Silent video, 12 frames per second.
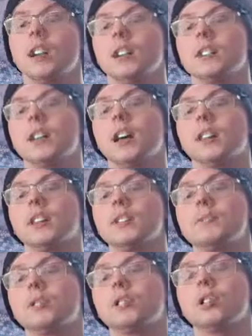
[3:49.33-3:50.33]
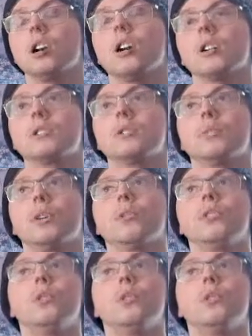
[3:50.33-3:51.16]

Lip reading: is that this book talks about